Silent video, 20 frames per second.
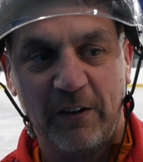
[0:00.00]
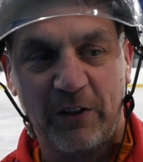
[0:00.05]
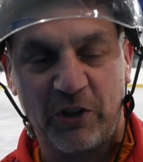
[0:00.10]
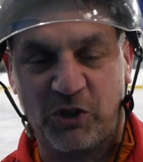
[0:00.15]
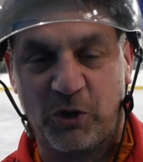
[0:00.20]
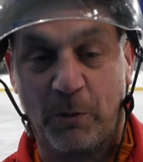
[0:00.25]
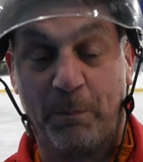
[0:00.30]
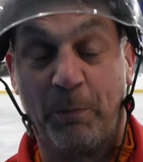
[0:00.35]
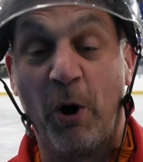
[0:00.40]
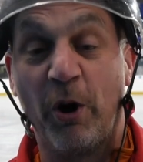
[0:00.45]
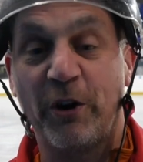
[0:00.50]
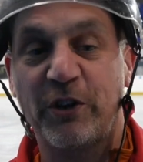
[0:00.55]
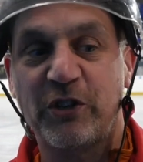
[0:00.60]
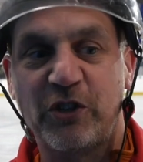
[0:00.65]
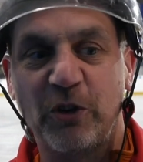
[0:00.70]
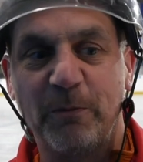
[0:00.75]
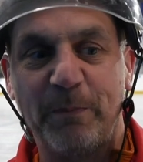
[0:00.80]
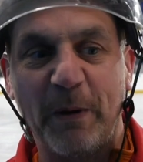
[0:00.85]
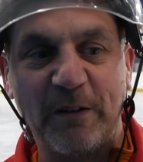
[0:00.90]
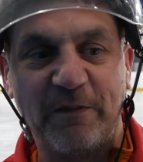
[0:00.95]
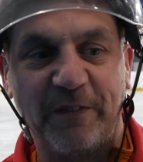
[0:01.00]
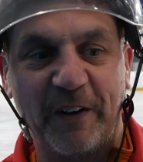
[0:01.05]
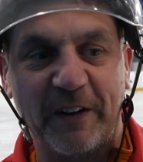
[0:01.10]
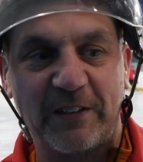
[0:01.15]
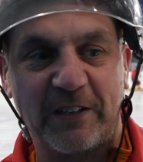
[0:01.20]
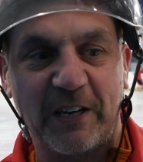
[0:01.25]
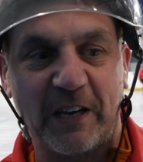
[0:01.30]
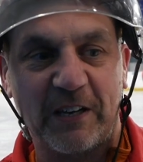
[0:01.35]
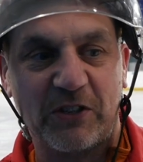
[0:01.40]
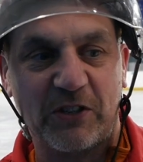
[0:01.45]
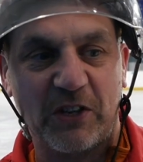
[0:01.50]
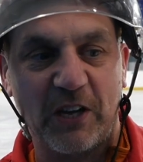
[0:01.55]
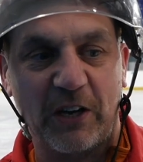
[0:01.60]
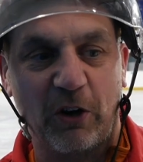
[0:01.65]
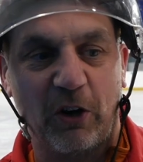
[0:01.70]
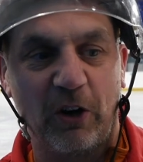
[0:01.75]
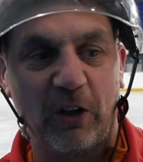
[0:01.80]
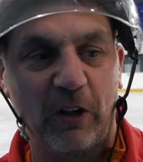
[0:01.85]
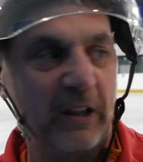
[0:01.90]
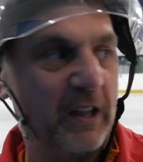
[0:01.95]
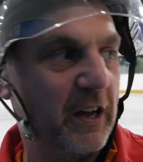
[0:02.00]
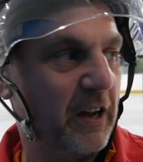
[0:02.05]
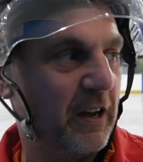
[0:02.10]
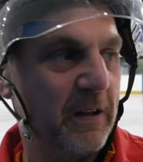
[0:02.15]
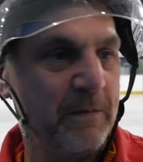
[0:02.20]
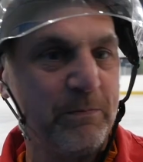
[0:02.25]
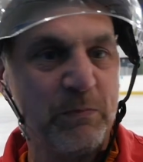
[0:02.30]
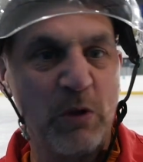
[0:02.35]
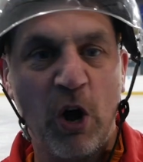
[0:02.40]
supporters who've been fantastic, all the